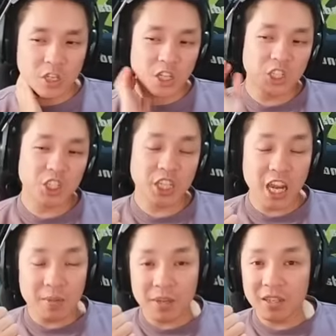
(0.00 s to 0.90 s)
got
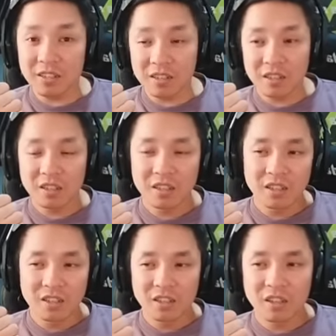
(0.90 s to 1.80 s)
Shaman,
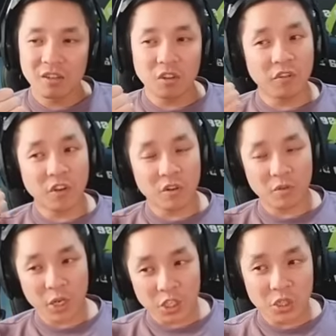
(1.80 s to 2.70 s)
you've got
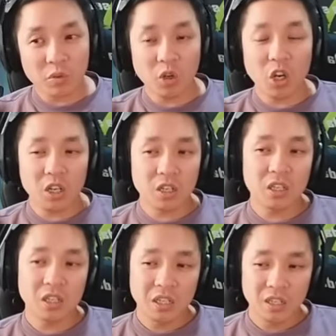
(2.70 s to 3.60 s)
Regirock,
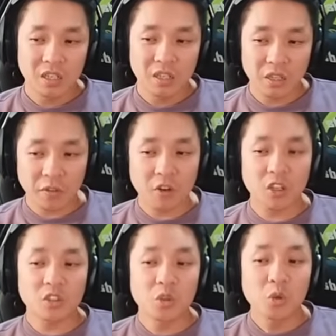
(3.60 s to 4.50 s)
you've
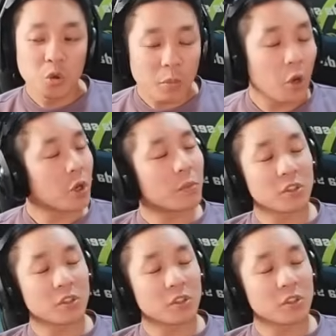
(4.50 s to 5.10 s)
got 2 Pokemon